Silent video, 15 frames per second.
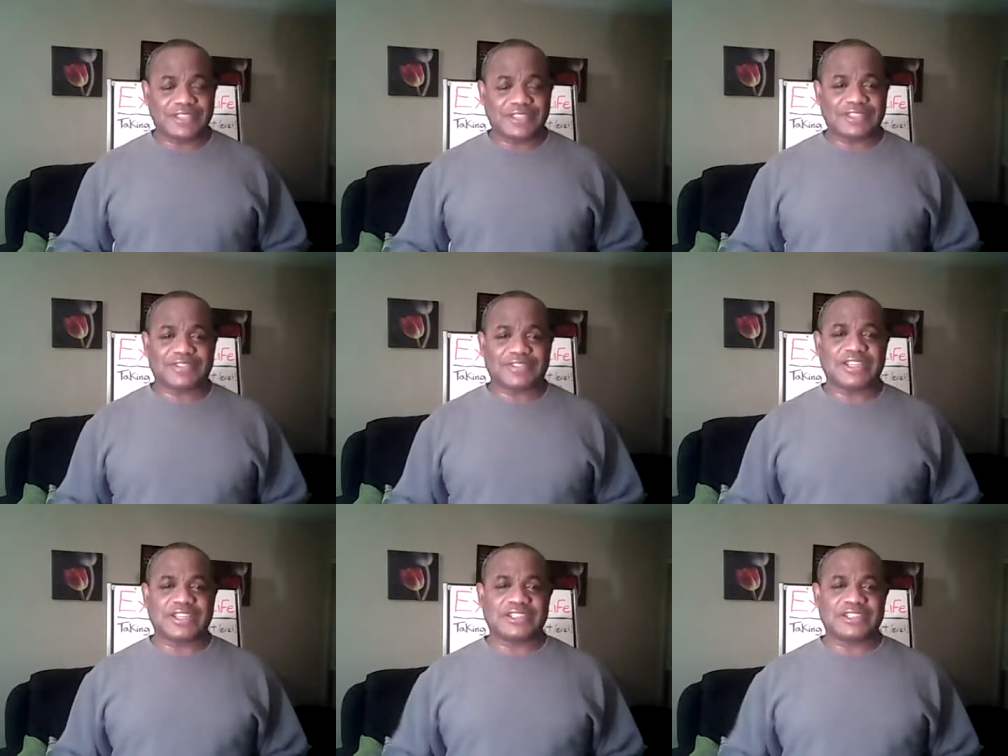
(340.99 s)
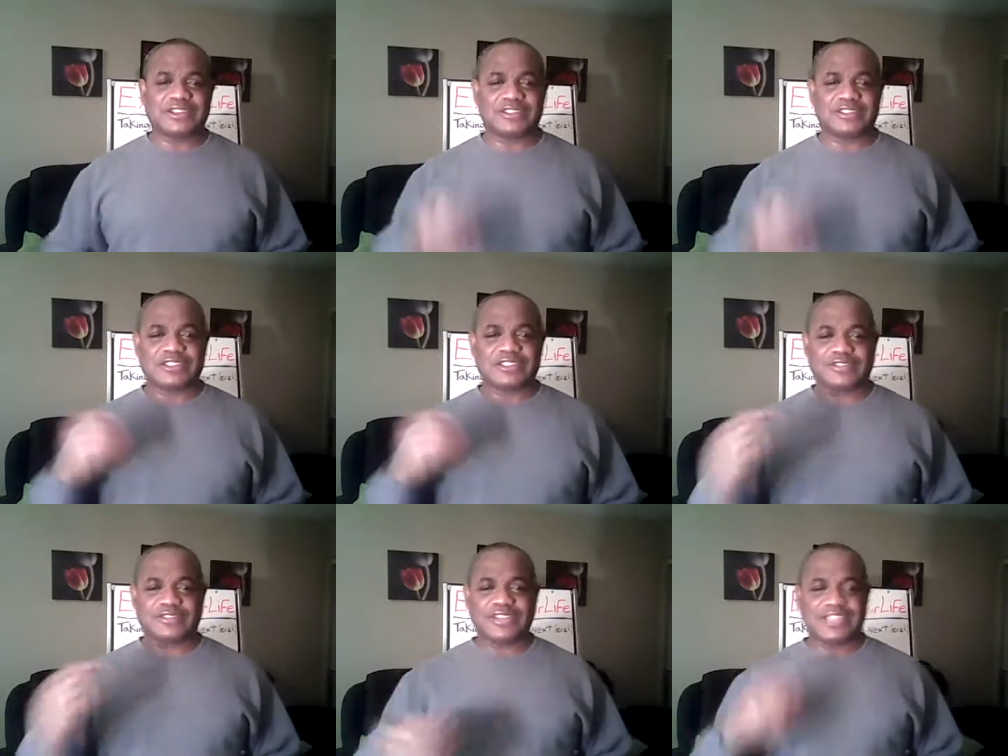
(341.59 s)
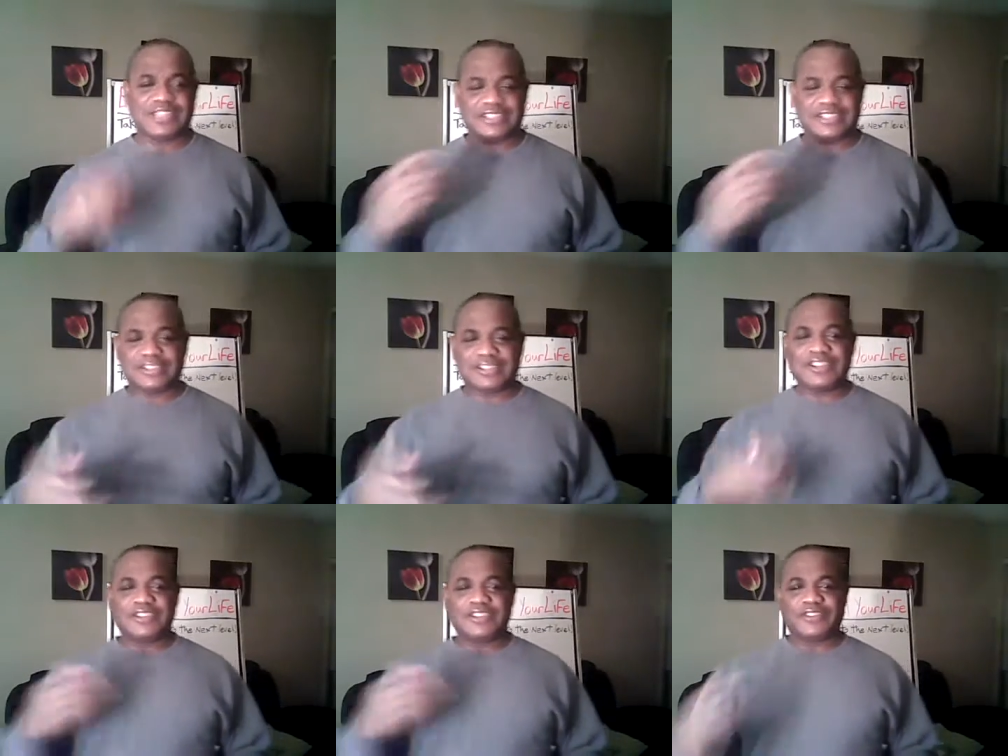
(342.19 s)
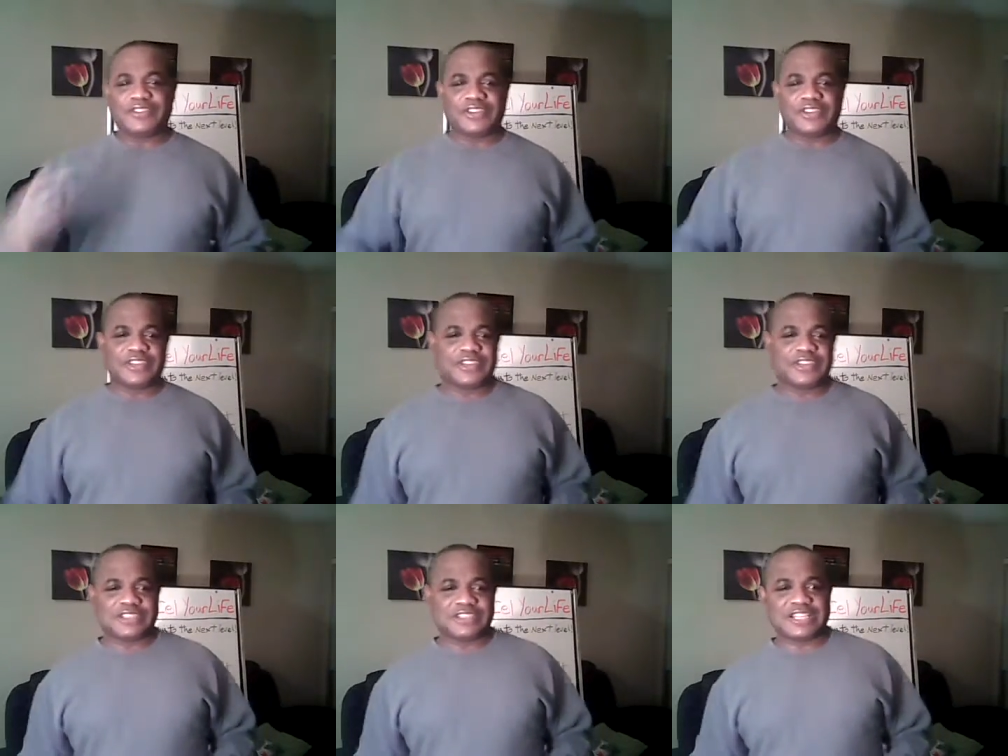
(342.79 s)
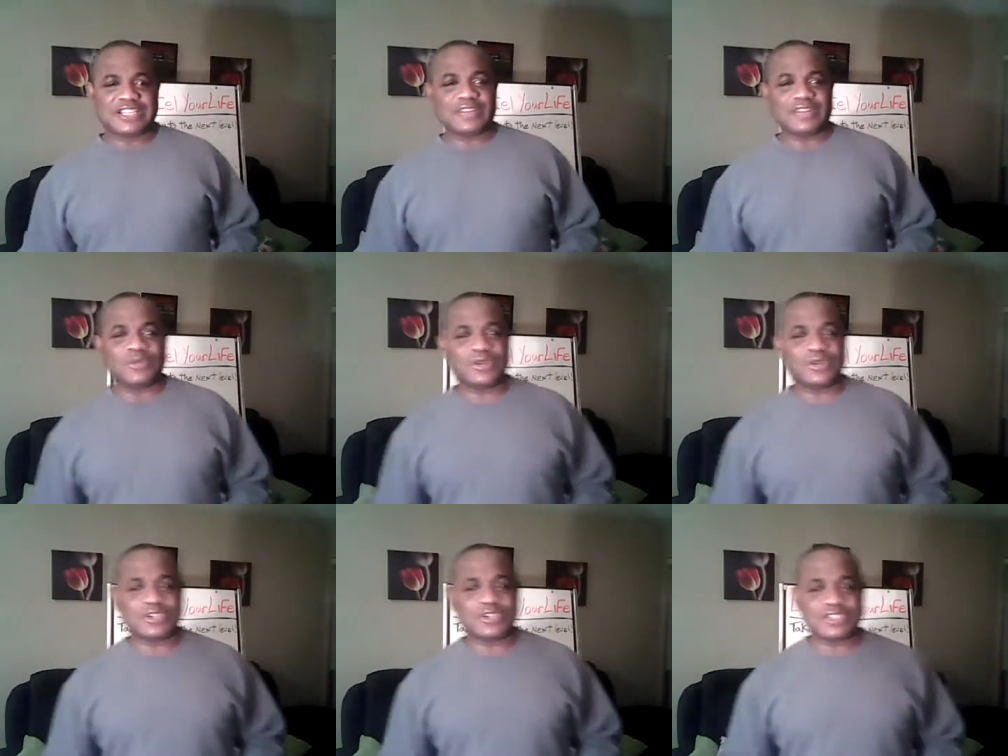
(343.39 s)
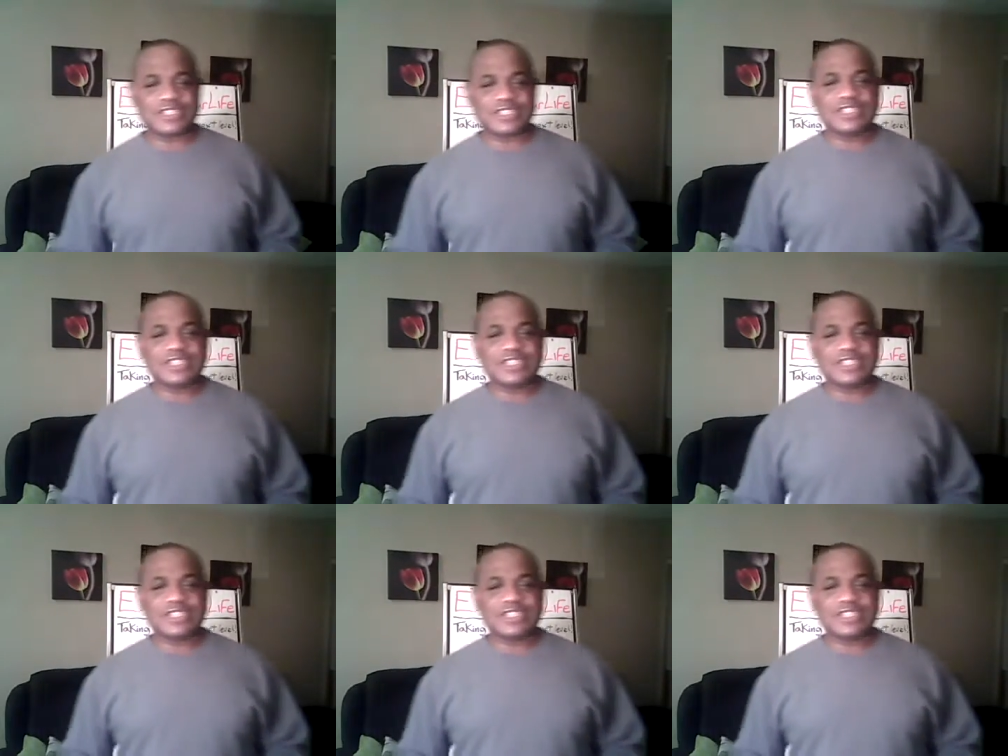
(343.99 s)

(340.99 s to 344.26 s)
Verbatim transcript: I forgot how I forgot the exact words,